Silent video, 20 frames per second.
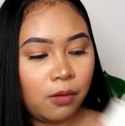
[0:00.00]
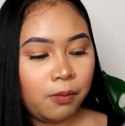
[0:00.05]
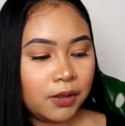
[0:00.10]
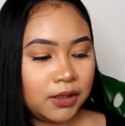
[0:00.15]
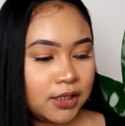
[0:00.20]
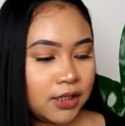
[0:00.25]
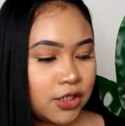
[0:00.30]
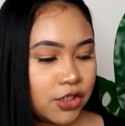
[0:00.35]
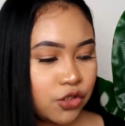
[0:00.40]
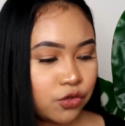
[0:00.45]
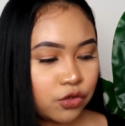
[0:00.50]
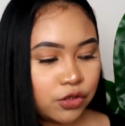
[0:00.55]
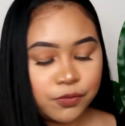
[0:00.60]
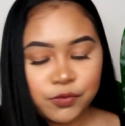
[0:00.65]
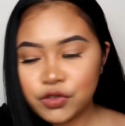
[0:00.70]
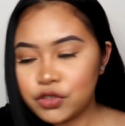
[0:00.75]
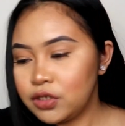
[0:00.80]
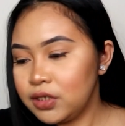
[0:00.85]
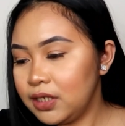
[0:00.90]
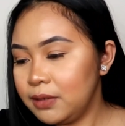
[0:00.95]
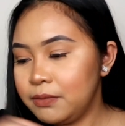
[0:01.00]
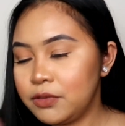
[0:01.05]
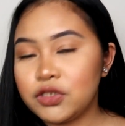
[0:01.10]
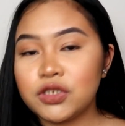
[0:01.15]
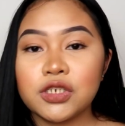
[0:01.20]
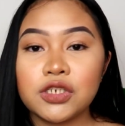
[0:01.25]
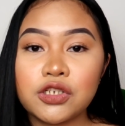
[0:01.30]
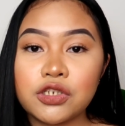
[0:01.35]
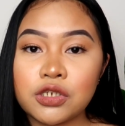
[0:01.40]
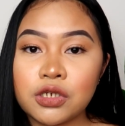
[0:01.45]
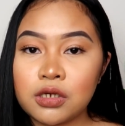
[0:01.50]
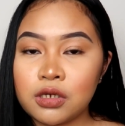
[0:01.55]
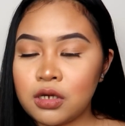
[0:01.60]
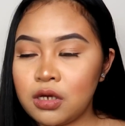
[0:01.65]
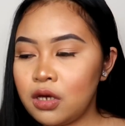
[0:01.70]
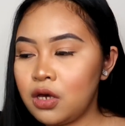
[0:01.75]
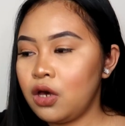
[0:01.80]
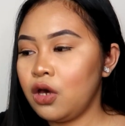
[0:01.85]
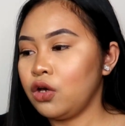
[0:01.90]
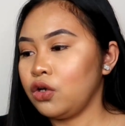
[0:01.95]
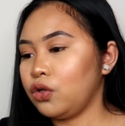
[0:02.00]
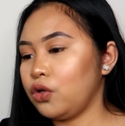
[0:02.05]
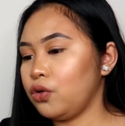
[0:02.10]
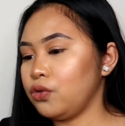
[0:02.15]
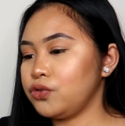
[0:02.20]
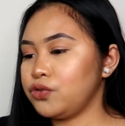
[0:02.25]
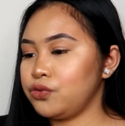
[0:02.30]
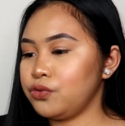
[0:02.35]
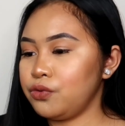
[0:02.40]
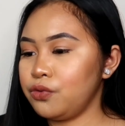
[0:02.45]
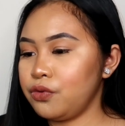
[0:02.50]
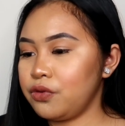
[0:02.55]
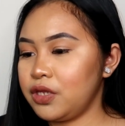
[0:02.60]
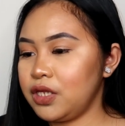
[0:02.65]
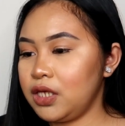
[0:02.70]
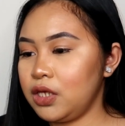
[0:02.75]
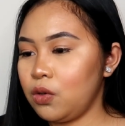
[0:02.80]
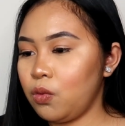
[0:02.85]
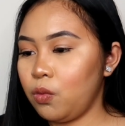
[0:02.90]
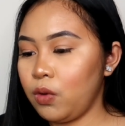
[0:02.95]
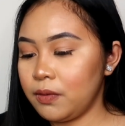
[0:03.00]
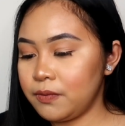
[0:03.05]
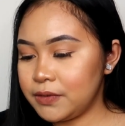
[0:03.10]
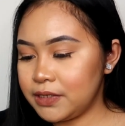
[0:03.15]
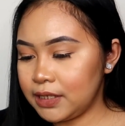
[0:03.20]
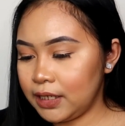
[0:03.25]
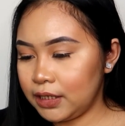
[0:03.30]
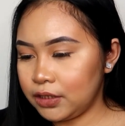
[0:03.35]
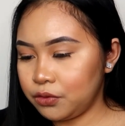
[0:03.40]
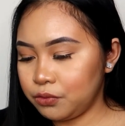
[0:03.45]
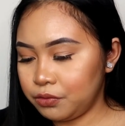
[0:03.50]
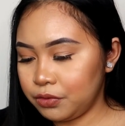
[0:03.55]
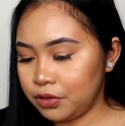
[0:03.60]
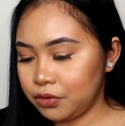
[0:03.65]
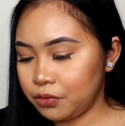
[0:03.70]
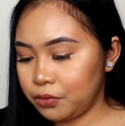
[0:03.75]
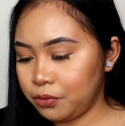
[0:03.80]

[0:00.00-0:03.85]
about the description. Let me just go to the website real